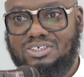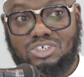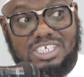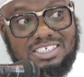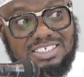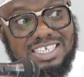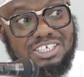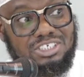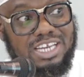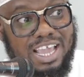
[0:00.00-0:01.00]
So they
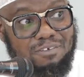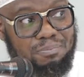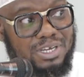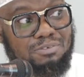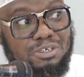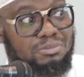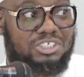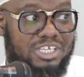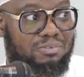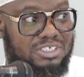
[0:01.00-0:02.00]
sanctioned everybody. Even the
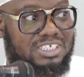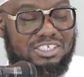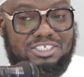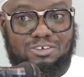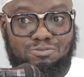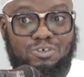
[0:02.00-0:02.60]
Mushrikeen were sanctioned.